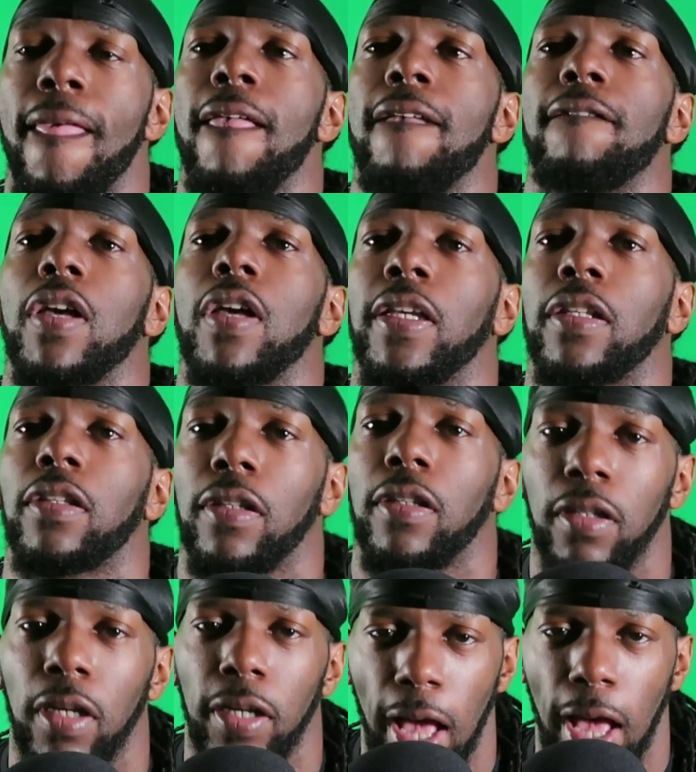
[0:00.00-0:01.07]
It's a
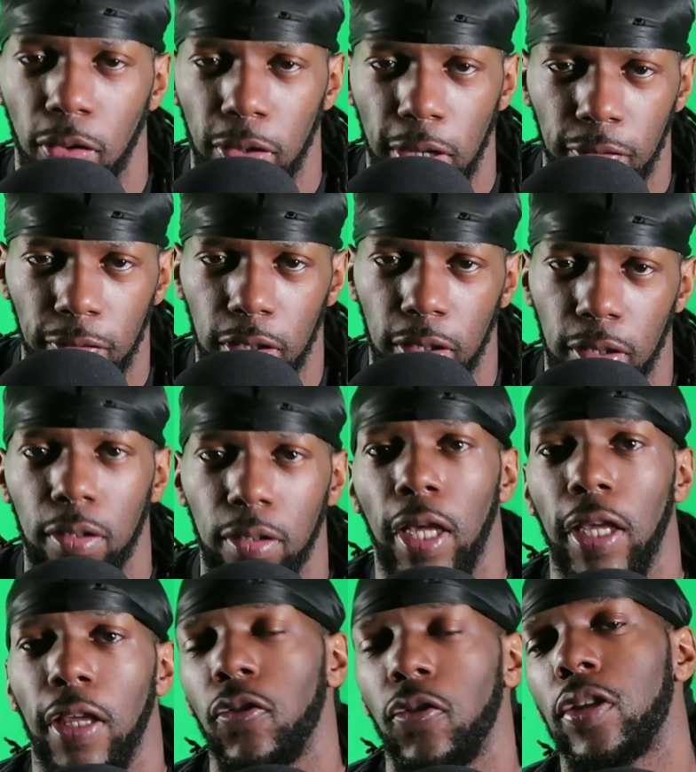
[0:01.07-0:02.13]
calorie deficit. Like if
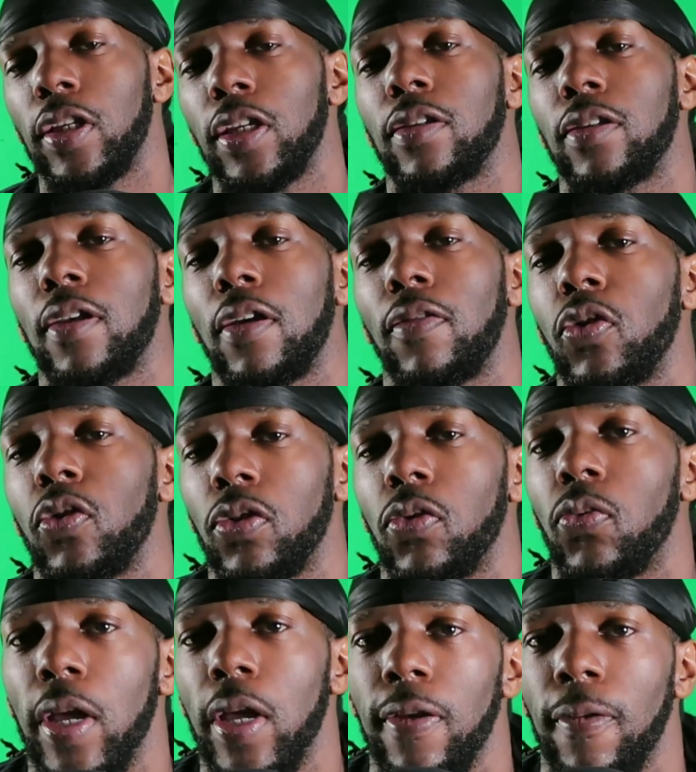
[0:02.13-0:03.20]
you see yourself losing
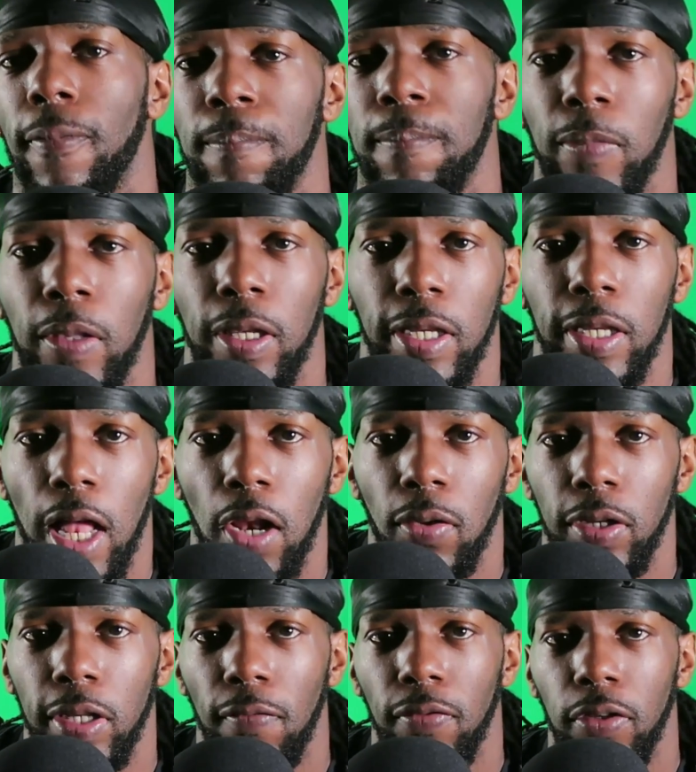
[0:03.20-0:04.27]
weight in a calorie
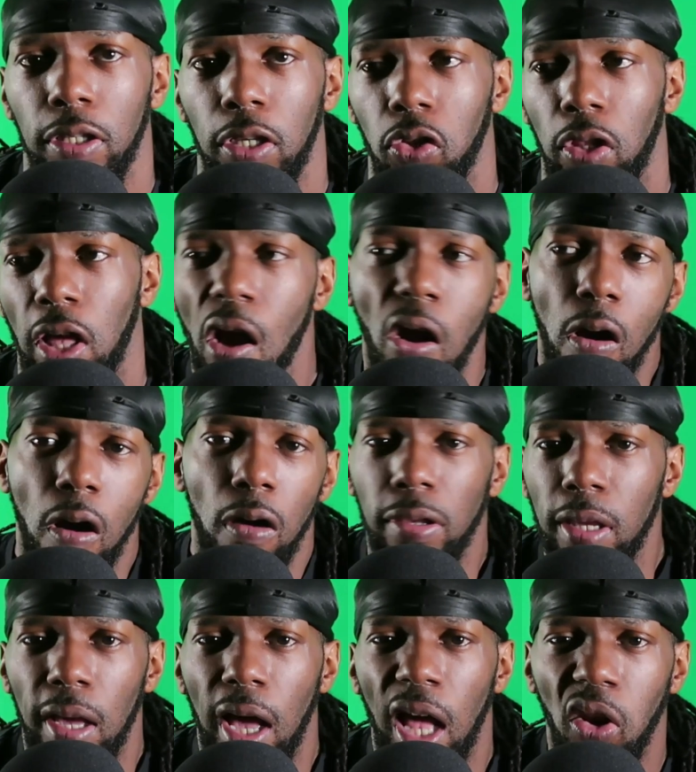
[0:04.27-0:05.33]
deficit, you're like, oh yeah,
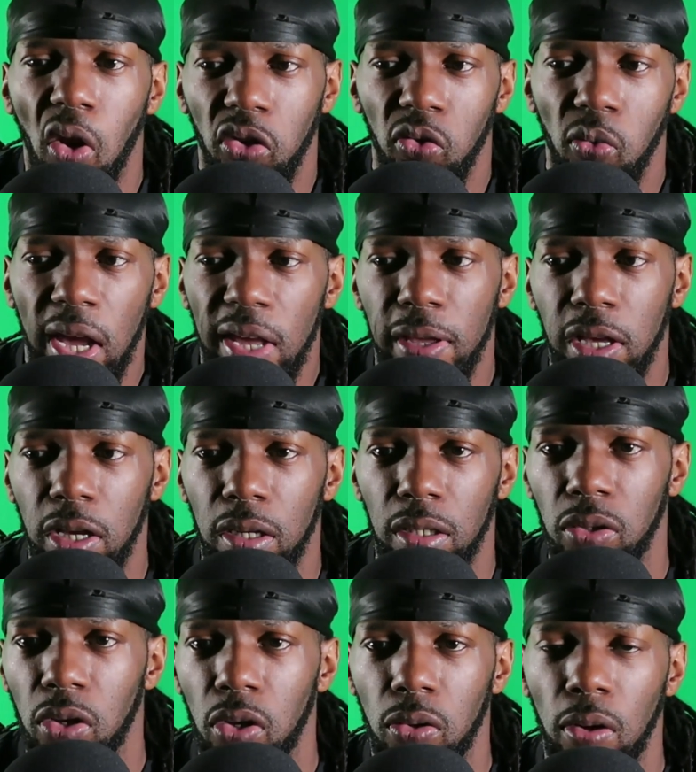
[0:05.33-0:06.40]
I lost weight because, you
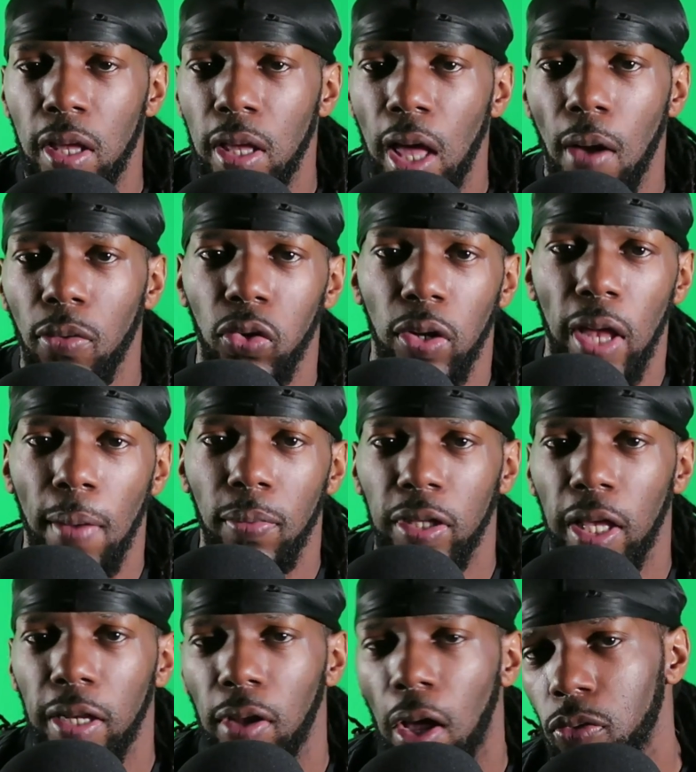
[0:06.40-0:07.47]
know, I was on apple cider,
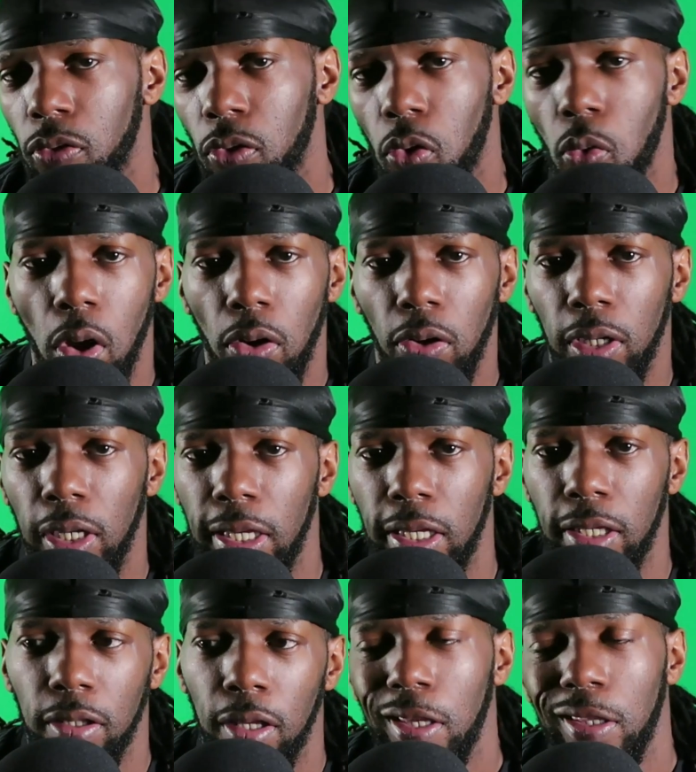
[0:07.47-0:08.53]
I was on a water cleanse.
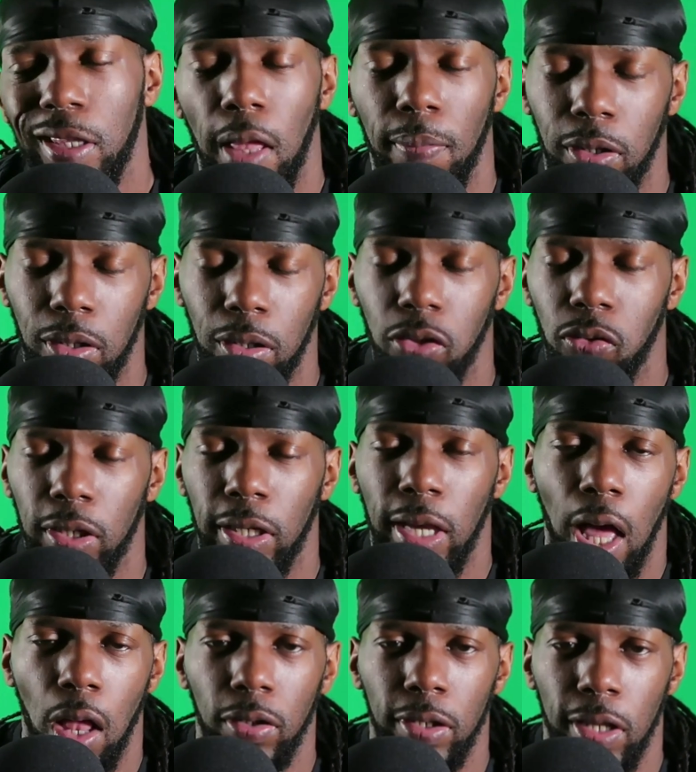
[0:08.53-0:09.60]
That's because you're in a calorie
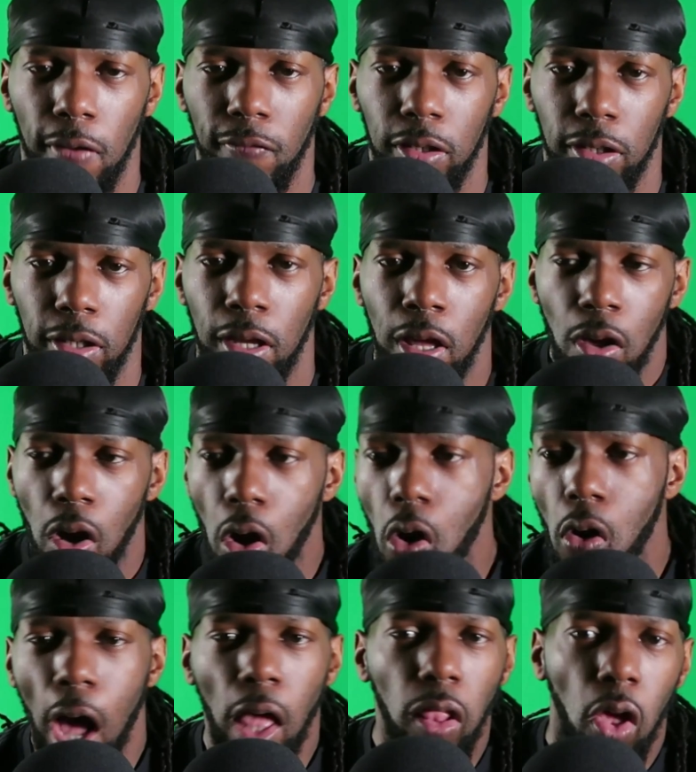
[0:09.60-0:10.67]
deficit. Oh, I
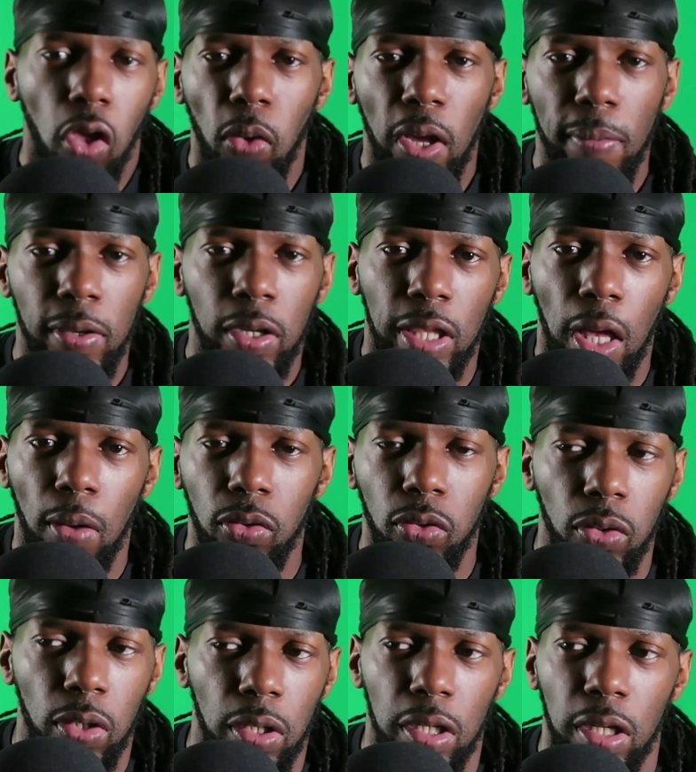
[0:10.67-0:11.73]
lost weight because I was
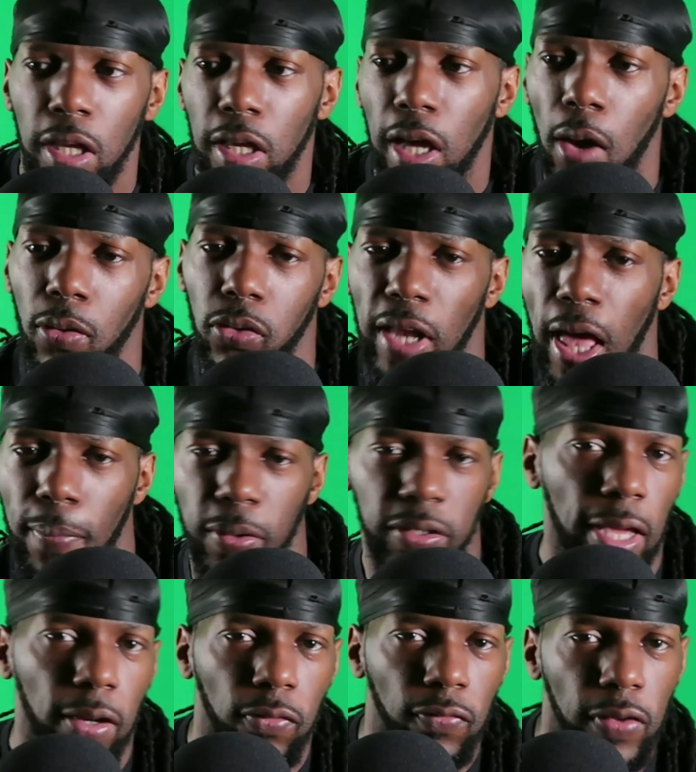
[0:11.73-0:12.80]
on apple cider
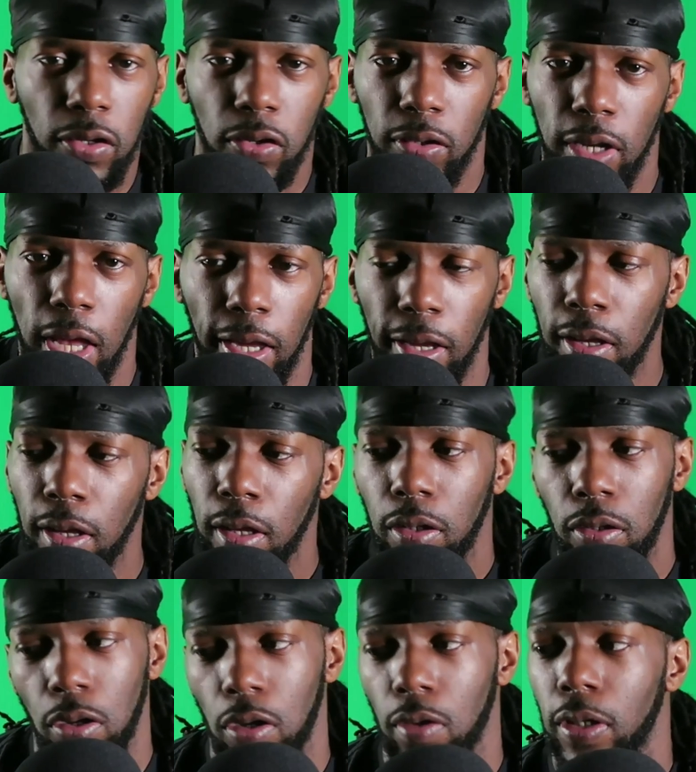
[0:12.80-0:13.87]
vinegar diet. No,
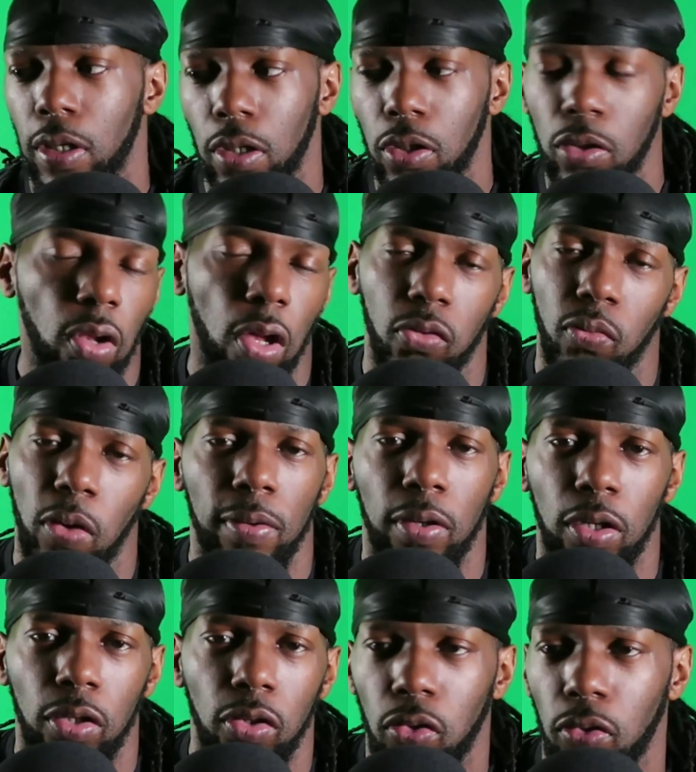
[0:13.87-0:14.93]
because you lost weight because
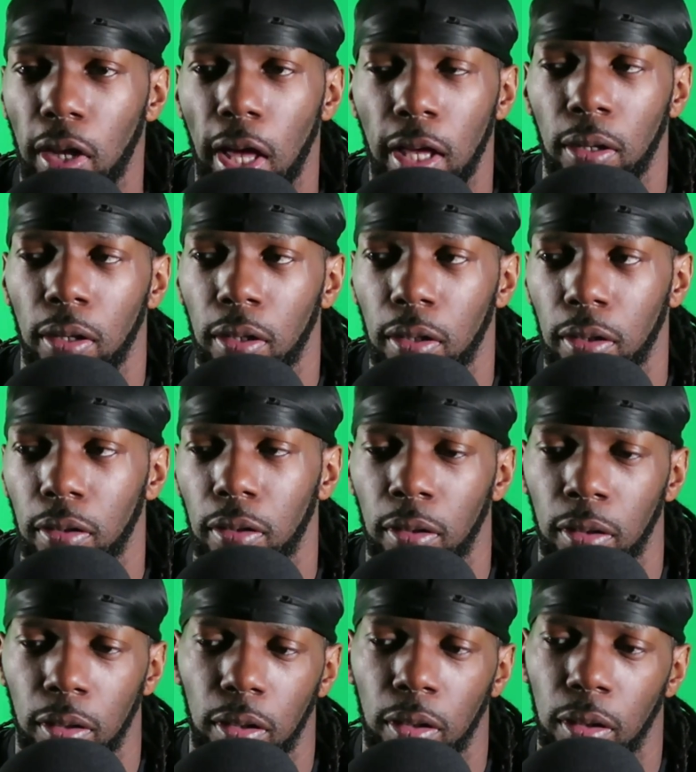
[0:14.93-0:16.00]
you're on
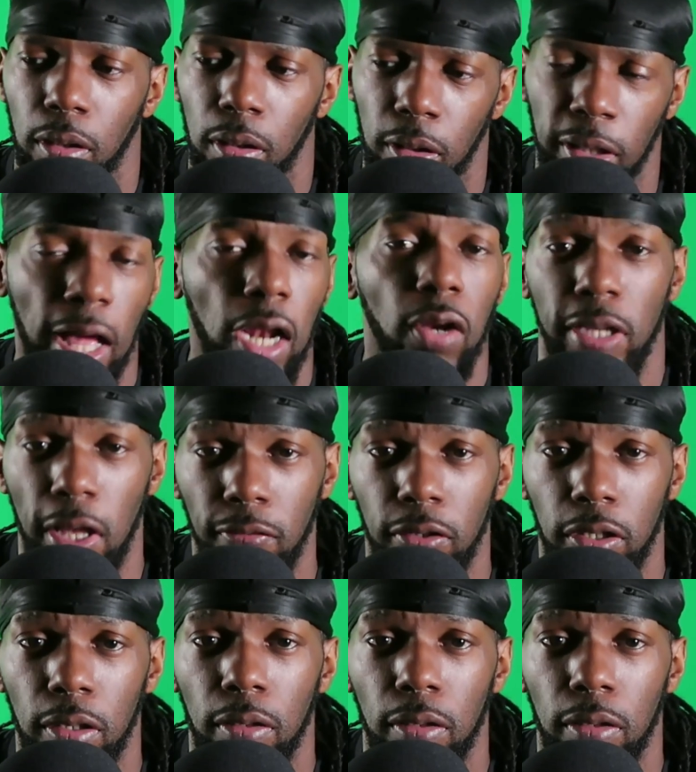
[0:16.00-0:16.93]
a calorie deficit.